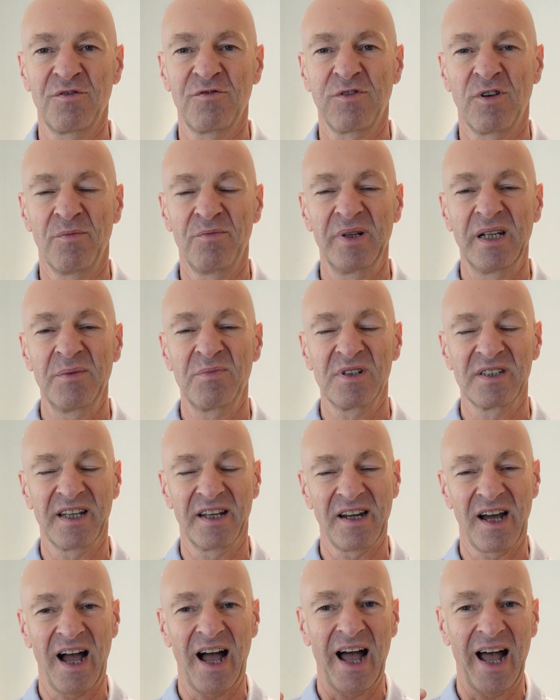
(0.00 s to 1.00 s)
for people
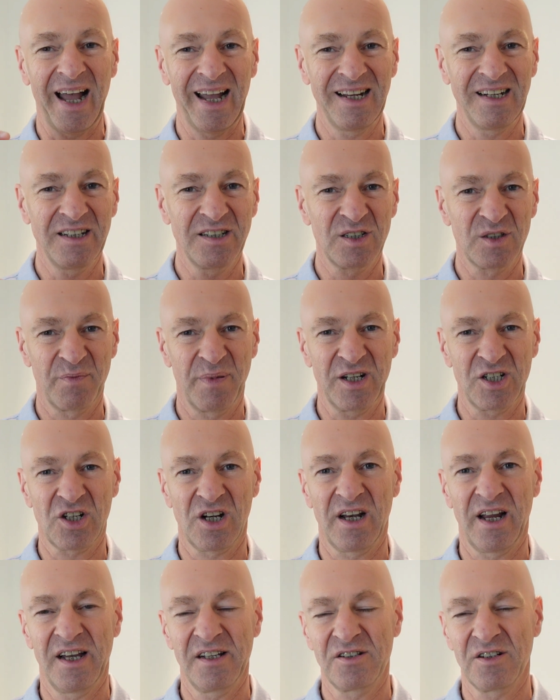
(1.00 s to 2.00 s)
that are highly
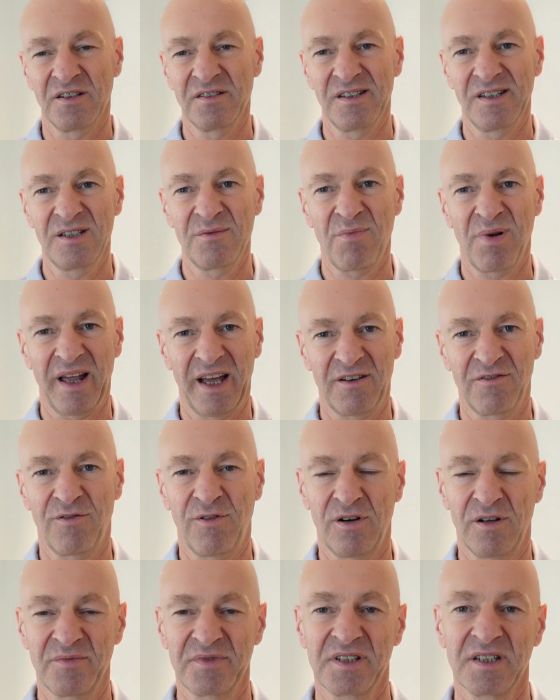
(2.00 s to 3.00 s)
specialized on these
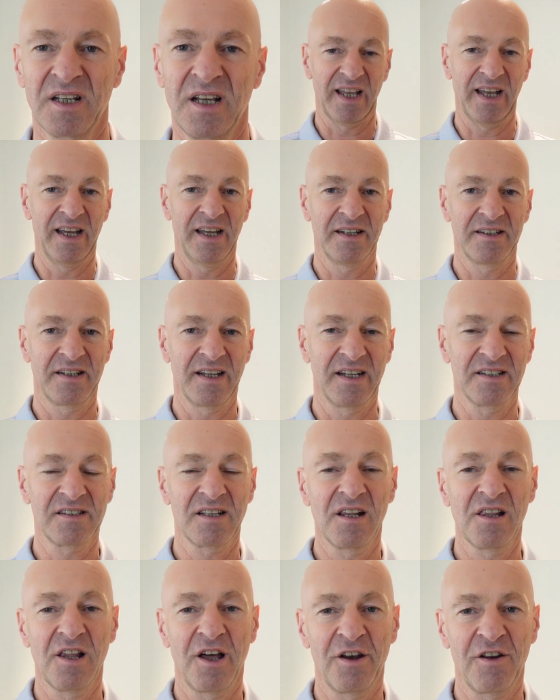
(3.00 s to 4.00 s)
platforms. And there's
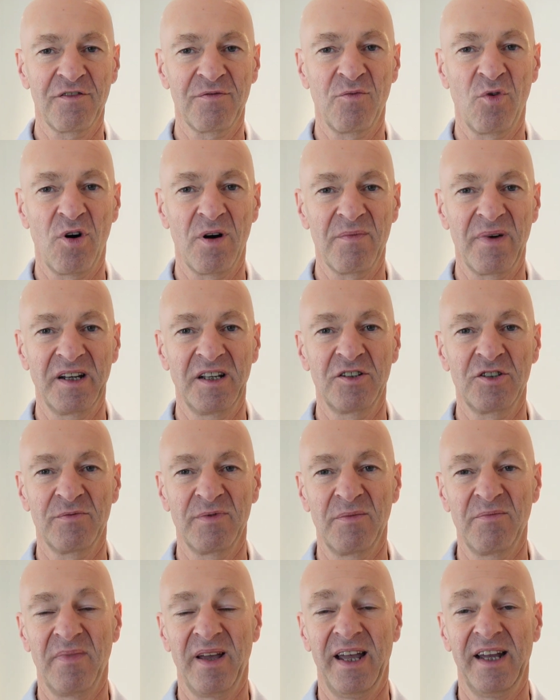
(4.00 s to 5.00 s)
a lot of more money to
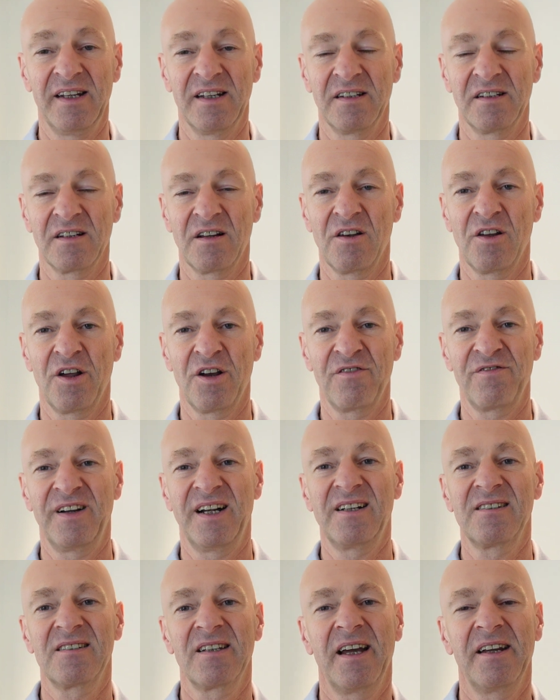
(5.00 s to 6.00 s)
be made and a lot of
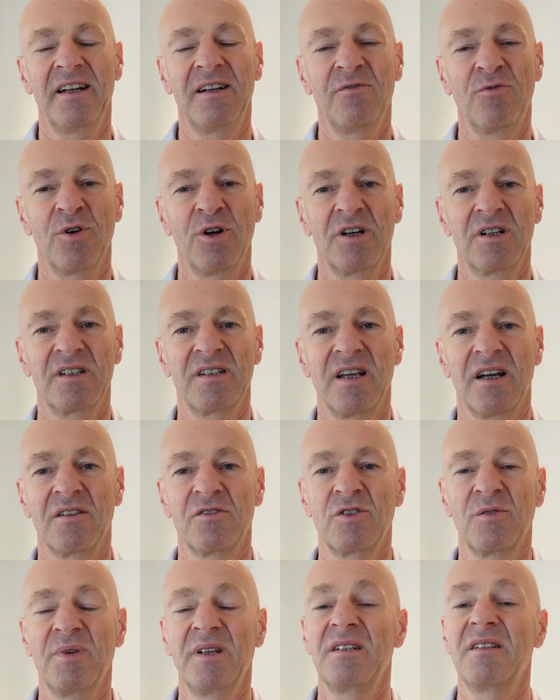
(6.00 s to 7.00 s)
exciting work
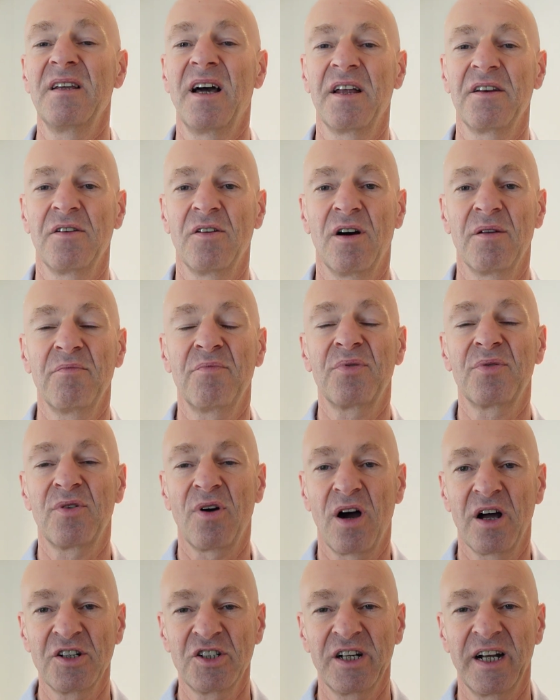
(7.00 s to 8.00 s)
to be done on
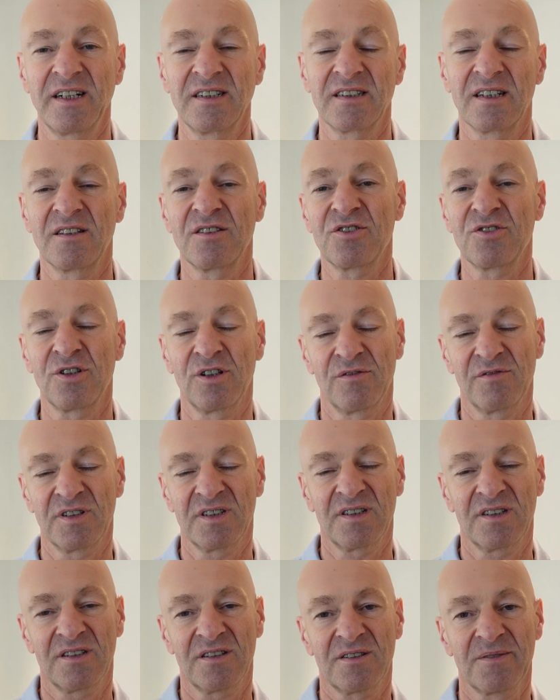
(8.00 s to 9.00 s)
projects and
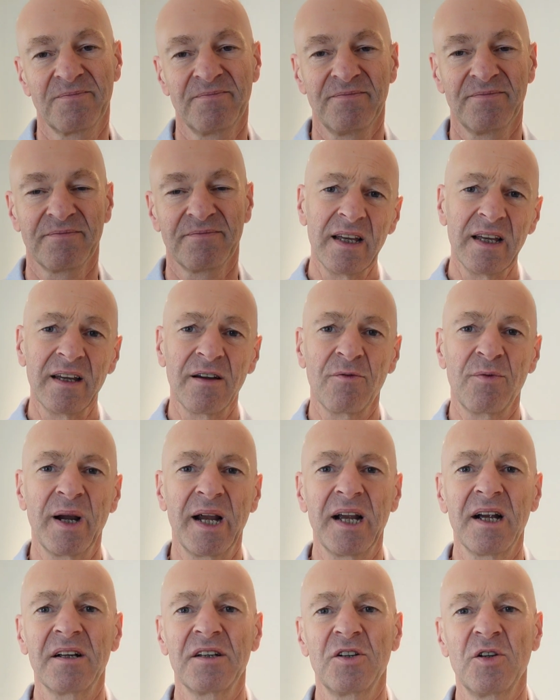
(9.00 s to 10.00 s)
services.
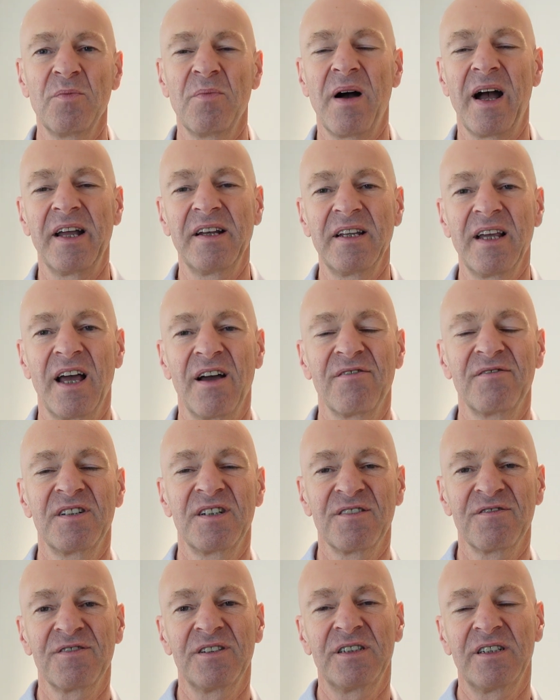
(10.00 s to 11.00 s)
Where you might have
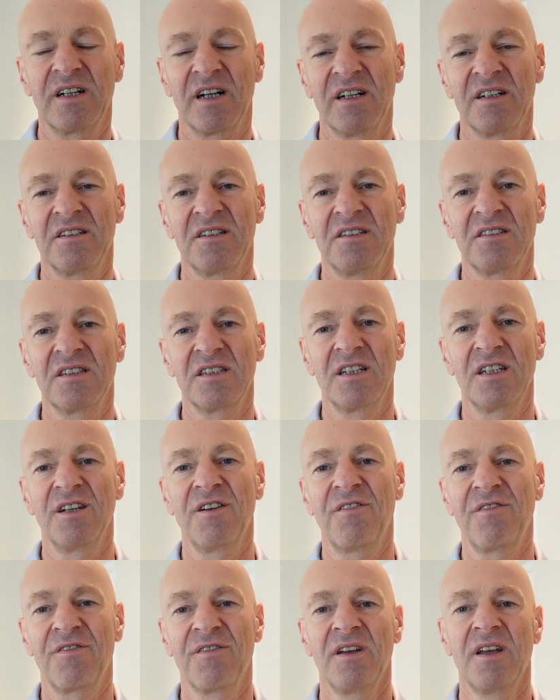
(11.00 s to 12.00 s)
difficulties
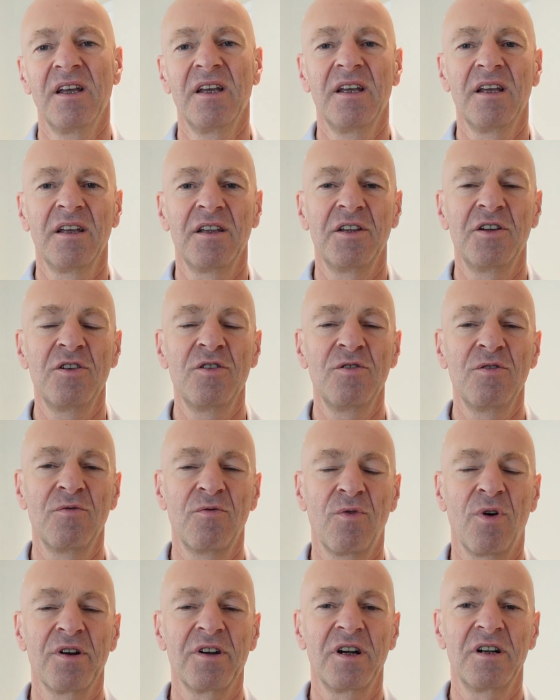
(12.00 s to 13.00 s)
if you
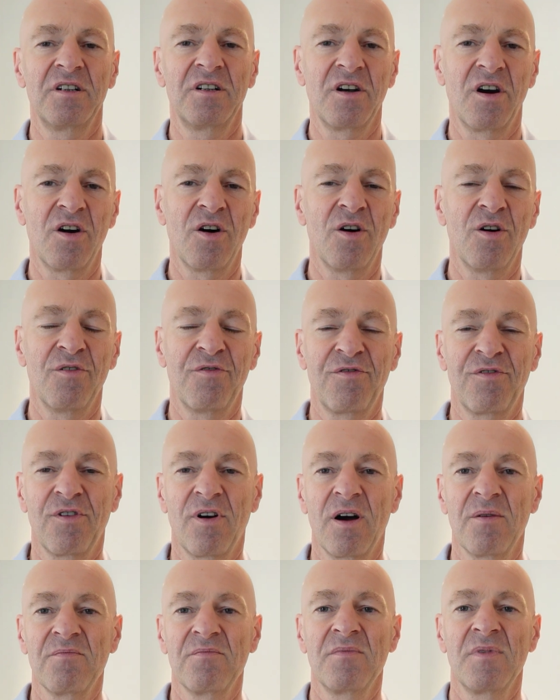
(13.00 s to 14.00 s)
want to go
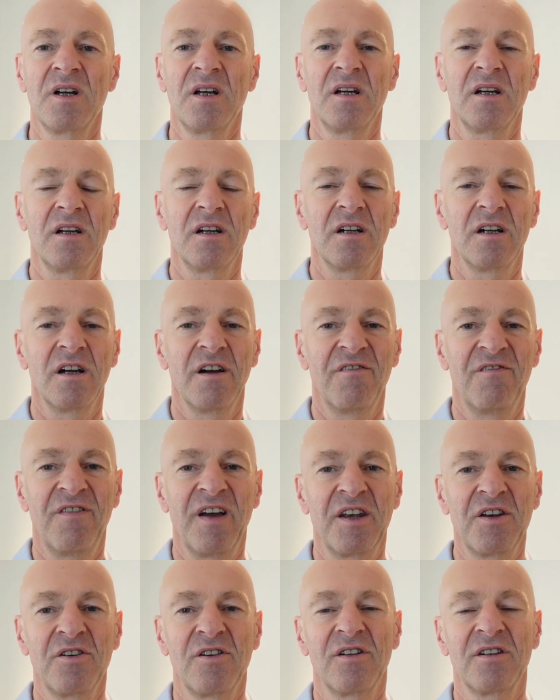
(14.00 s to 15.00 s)
from a
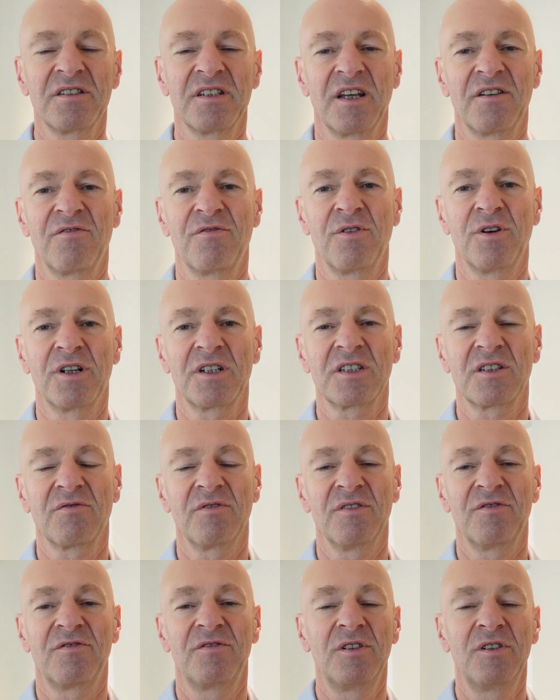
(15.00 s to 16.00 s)
vendor that works
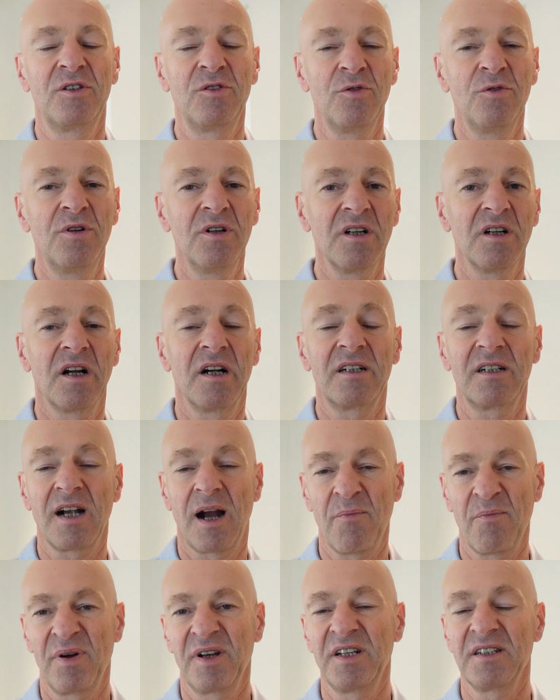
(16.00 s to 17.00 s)
with Google, a
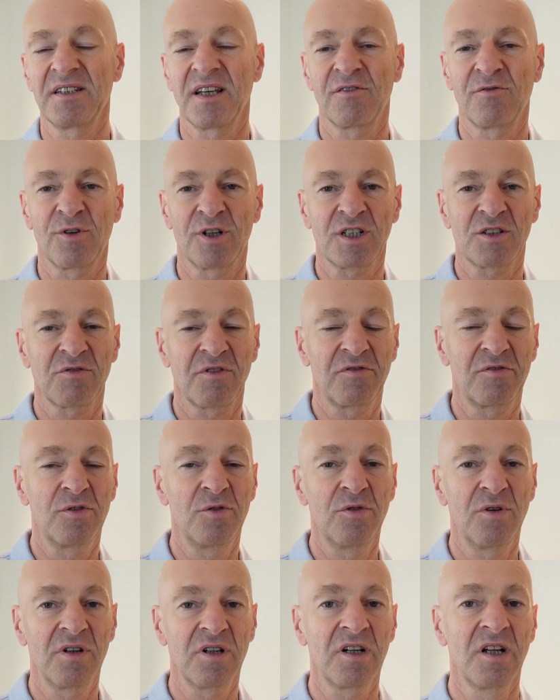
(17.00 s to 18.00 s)
company that works with
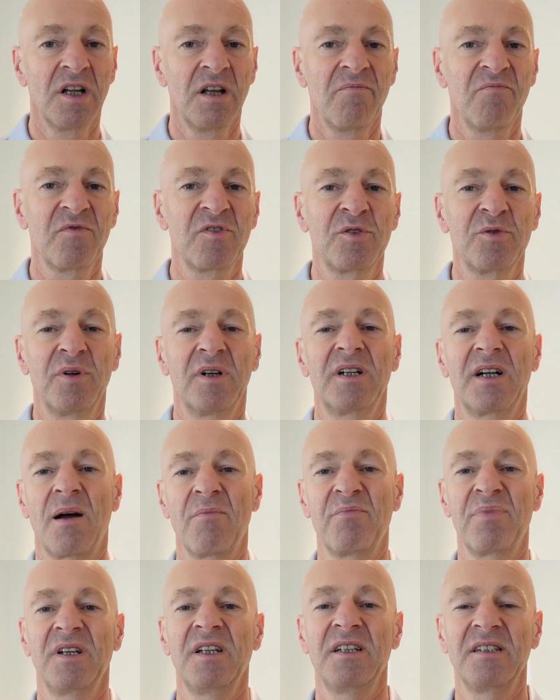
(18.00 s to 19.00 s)
Google, to a
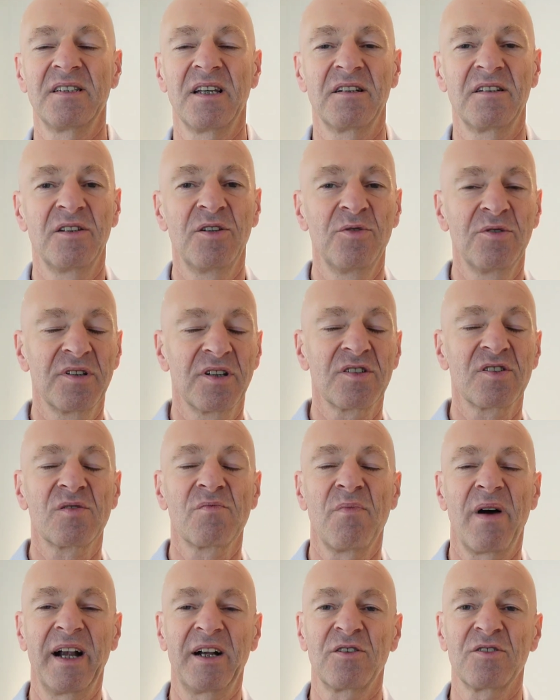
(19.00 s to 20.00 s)
company that uses
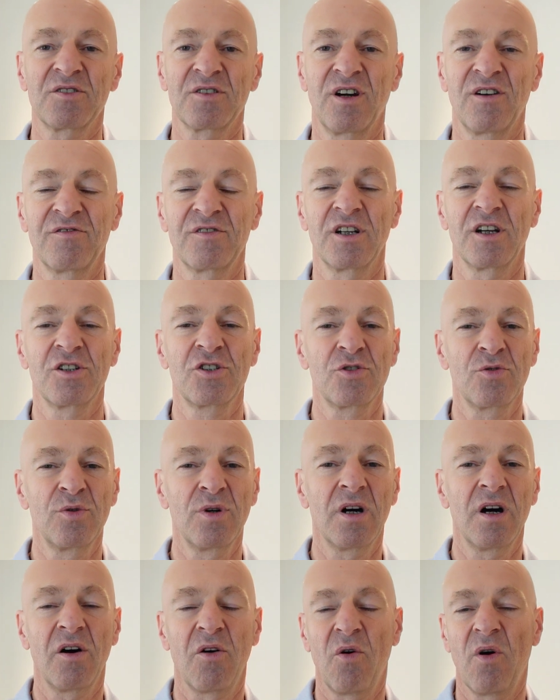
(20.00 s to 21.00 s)
Microsoft
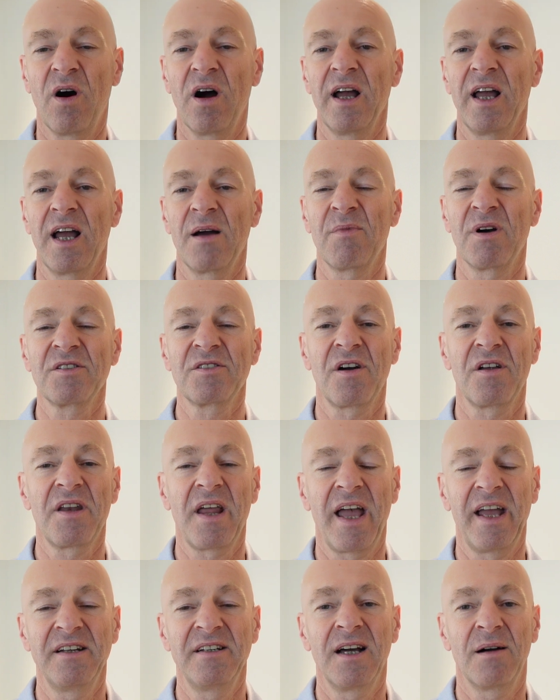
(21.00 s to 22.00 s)
Azure or Amazon
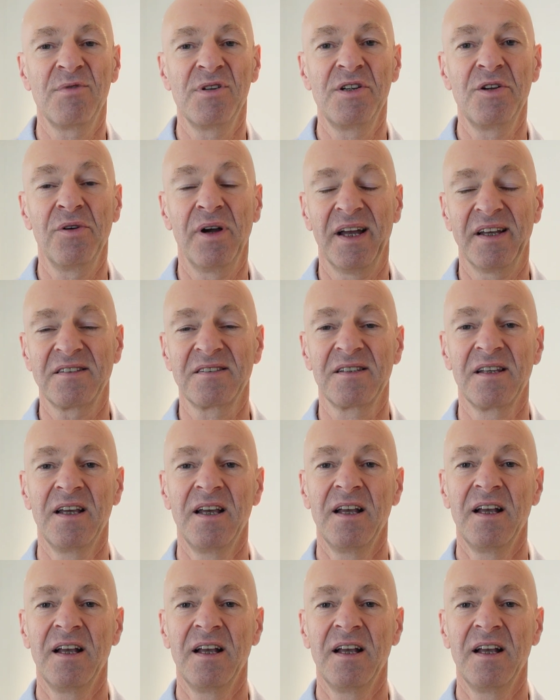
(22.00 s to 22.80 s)
AWS.